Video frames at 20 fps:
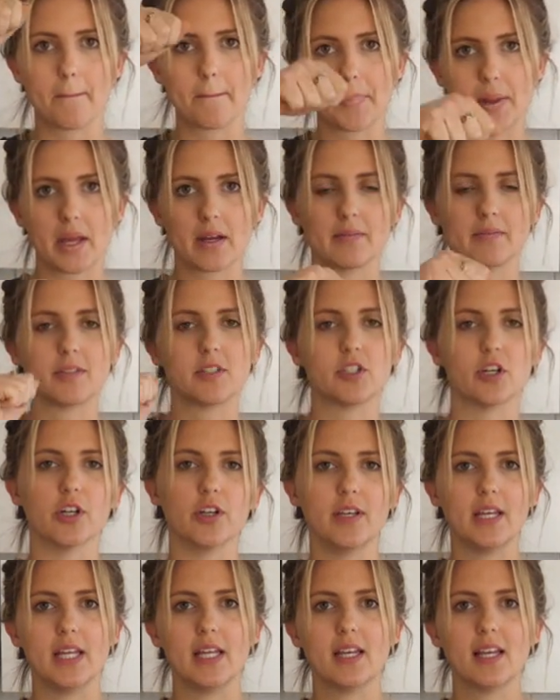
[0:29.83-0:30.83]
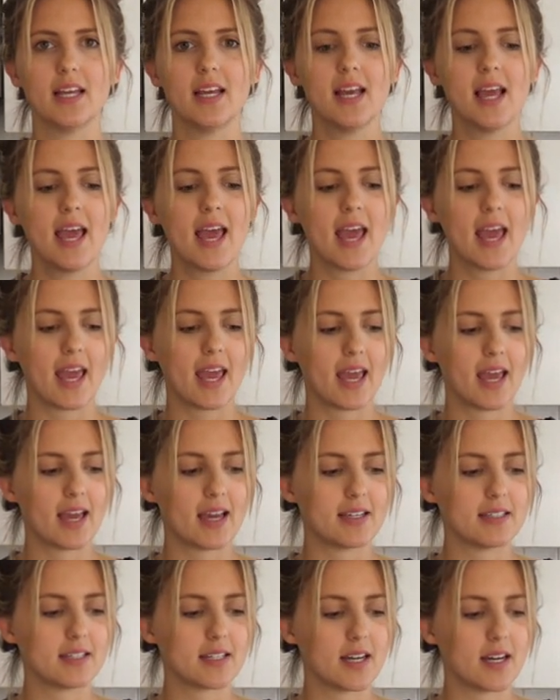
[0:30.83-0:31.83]
That's all you need.
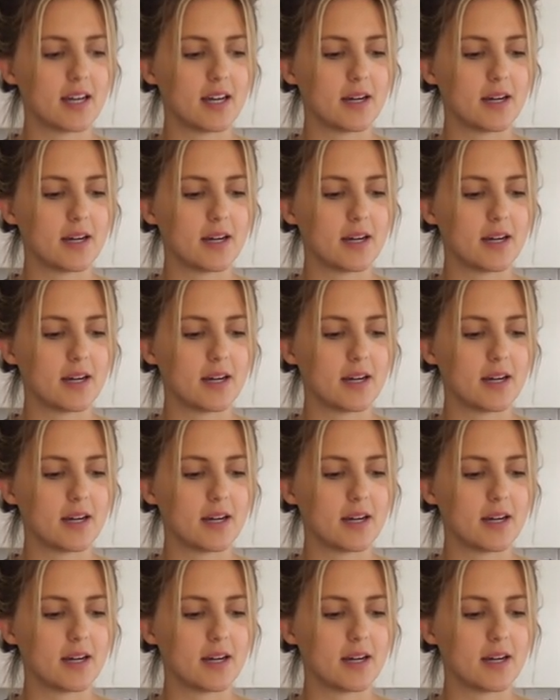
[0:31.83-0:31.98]
And